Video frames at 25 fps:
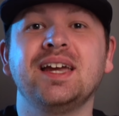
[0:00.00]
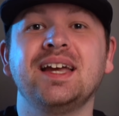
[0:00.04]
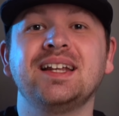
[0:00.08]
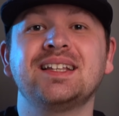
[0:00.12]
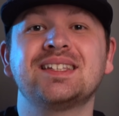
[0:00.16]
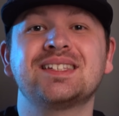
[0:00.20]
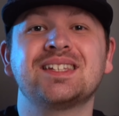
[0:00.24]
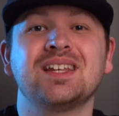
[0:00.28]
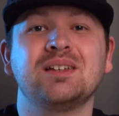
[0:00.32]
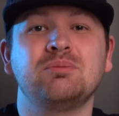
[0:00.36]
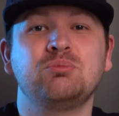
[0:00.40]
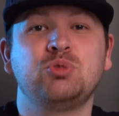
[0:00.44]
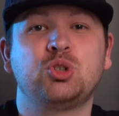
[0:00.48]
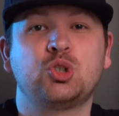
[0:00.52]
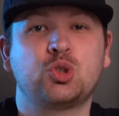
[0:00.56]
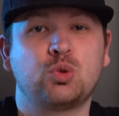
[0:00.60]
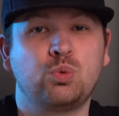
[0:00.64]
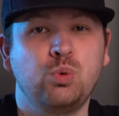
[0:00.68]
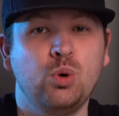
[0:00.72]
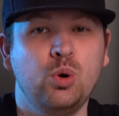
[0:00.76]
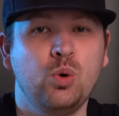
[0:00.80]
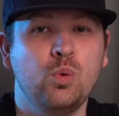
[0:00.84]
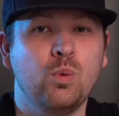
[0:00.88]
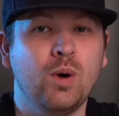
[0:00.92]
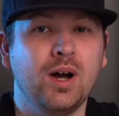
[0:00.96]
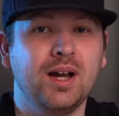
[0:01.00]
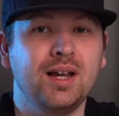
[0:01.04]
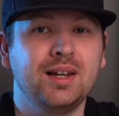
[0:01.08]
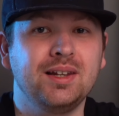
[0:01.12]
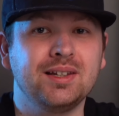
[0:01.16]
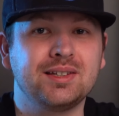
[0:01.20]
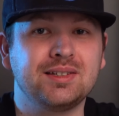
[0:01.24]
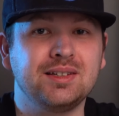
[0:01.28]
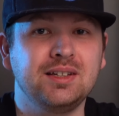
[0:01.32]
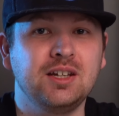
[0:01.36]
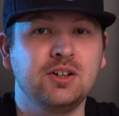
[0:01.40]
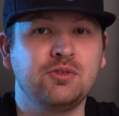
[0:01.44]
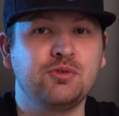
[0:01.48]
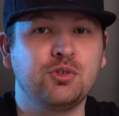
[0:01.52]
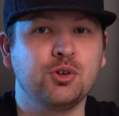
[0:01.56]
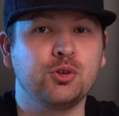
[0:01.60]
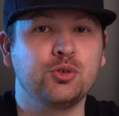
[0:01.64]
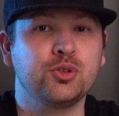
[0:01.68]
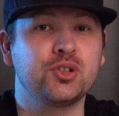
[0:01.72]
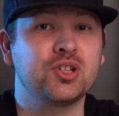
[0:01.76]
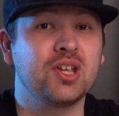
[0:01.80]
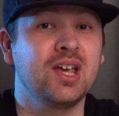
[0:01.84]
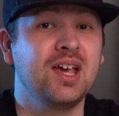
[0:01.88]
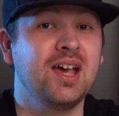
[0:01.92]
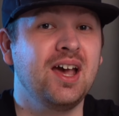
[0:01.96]
at some true wireless
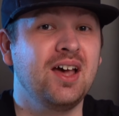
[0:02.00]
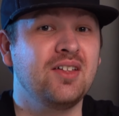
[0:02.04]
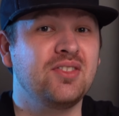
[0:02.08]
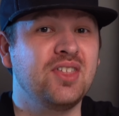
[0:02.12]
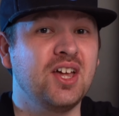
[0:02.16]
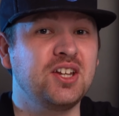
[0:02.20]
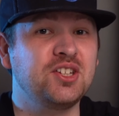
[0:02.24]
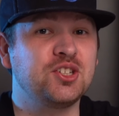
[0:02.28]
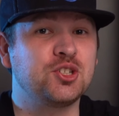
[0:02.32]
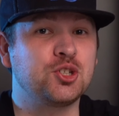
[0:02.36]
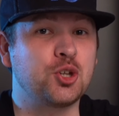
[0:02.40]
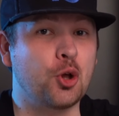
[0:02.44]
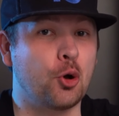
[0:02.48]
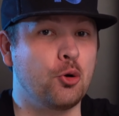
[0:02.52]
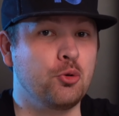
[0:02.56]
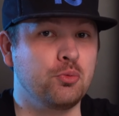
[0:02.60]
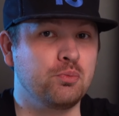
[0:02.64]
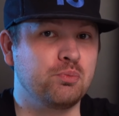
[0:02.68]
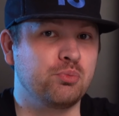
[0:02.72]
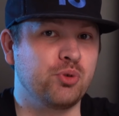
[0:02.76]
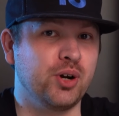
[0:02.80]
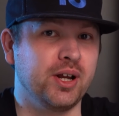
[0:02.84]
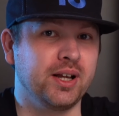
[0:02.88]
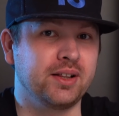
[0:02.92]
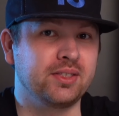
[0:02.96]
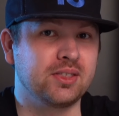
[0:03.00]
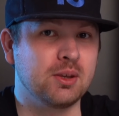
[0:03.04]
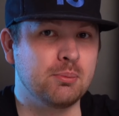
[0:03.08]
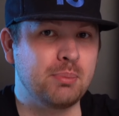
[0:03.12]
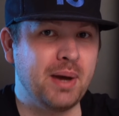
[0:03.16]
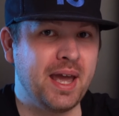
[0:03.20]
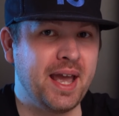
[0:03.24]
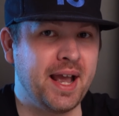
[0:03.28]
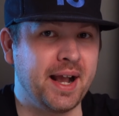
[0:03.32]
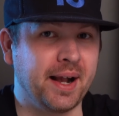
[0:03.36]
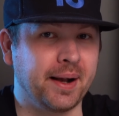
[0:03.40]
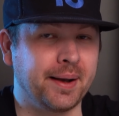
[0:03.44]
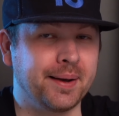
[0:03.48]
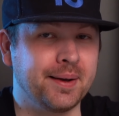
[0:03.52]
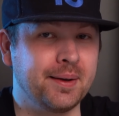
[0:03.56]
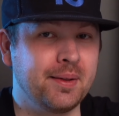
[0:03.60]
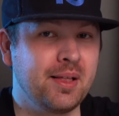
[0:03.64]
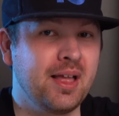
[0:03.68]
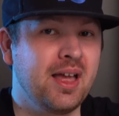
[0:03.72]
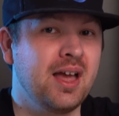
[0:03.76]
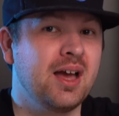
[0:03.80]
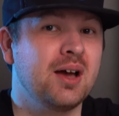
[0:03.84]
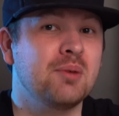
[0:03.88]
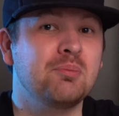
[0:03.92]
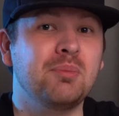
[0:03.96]
earphones that don't break the bank.
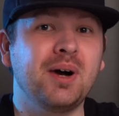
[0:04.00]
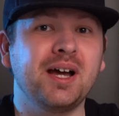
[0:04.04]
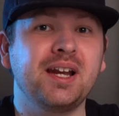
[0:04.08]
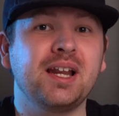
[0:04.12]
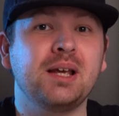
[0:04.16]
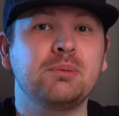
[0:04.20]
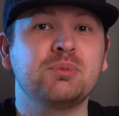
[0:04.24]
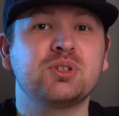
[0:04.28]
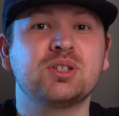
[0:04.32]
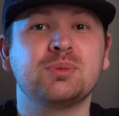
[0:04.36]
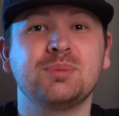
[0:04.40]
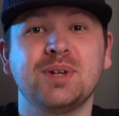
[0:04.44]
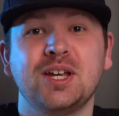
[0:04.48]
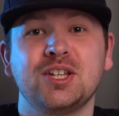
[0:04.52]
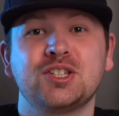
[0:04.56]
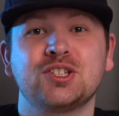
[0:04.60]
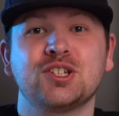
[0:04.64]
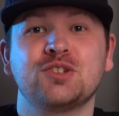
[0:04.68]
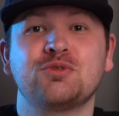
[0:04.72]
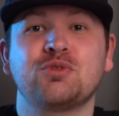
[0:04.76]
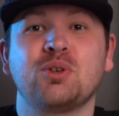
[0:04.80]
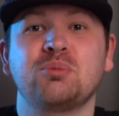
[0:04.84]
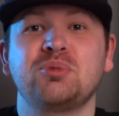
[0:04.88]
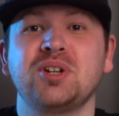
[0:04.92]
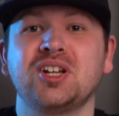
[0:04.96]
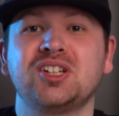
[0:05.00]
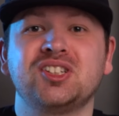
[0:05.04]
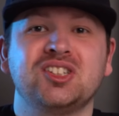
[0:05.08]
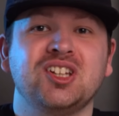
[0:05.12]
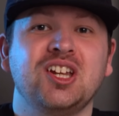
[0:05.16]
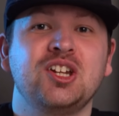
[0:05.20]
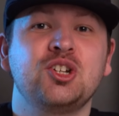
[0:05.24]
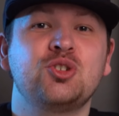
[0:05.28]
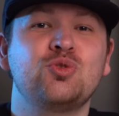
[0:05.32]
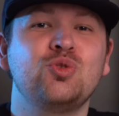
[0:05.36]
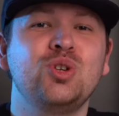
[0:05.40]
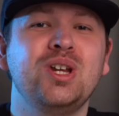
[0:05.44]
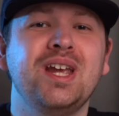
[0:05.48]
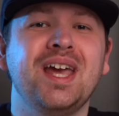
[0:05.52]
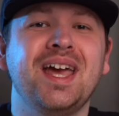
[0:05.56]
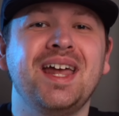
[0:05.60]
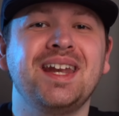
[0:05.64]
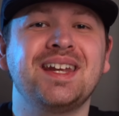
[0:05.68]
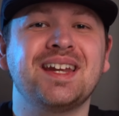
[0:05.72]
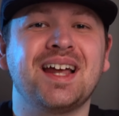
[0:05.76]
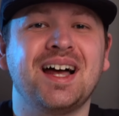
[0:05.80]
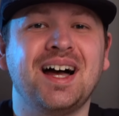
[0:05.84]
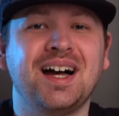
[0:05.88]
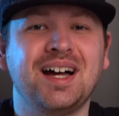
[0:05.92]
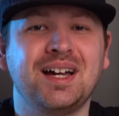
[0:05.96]
My name is Sebastian from TechCentry
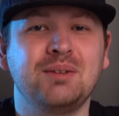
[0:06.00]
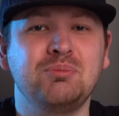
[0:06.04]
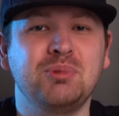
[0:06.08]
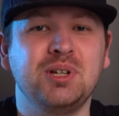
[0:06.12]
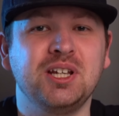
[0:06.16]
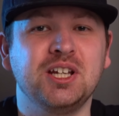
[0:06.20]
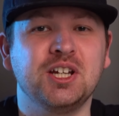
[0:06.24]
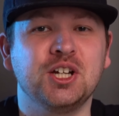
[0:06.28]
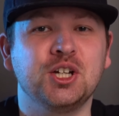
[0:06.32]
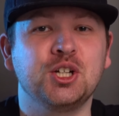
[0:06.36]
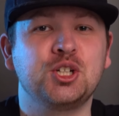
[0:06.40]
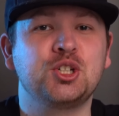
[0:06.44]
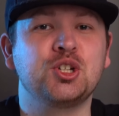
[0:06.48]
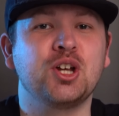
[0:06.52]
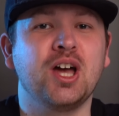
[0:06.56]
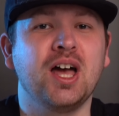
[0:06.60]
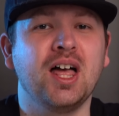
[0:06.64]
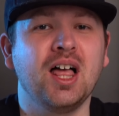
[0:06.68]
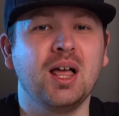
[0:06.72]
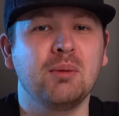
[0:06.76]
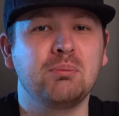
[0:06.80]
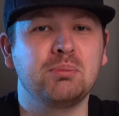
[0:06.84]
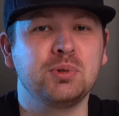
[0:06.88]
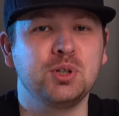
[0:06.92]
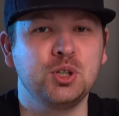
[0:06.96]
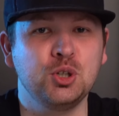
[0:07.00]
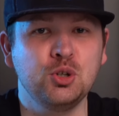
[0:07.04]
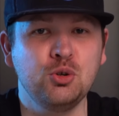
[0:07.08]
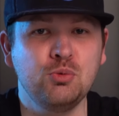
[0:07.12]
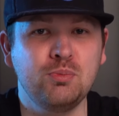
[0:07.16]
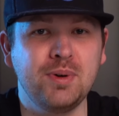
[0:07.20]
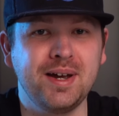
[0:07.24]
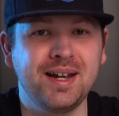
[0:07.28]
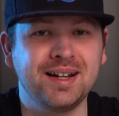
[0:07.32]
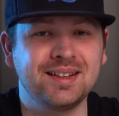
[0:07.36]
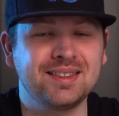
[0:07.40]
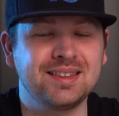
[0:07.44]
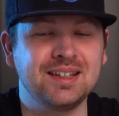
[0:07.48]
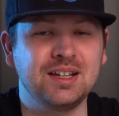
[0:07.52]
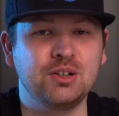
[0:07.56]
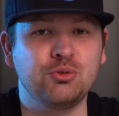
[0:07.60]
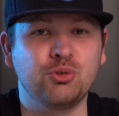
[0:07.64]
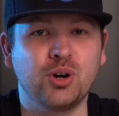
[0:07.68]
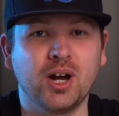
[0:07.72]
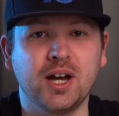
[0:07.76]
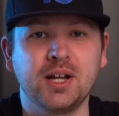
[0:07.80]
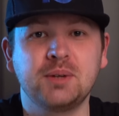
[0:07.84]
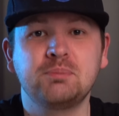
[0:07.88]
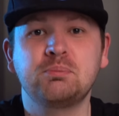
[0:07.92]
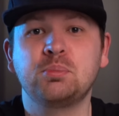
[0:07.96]
and I'm here to help you make the
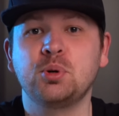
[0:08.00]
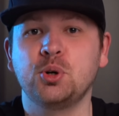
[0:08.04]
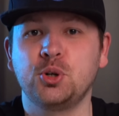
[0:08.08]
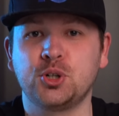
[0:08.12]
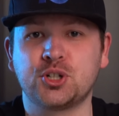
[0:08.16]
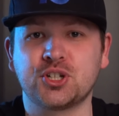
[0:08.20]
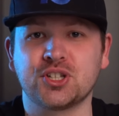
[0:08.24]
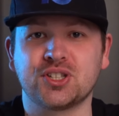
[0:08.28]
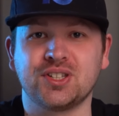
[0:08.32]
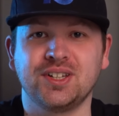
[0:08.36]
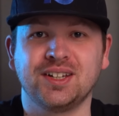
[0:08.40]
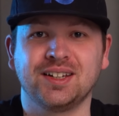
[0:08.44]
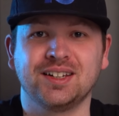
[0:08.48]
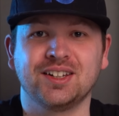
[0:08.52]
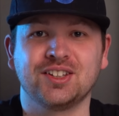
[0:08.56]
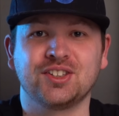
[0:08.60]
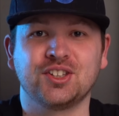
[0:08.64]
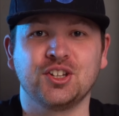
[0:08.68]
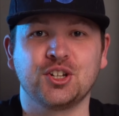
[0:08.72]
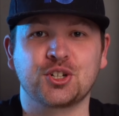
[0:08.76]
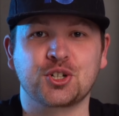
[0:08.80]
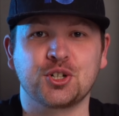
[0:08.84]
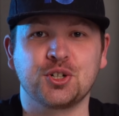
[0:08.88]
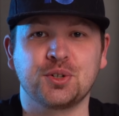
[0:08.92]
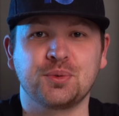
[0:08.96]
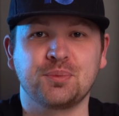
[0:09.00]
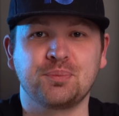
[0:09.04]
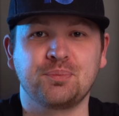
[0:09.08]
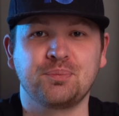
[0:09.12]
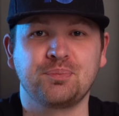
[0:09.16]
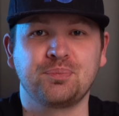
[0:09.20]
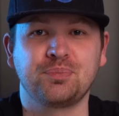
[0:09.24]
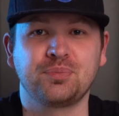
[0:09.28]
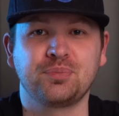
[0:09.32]
right purchasing decision.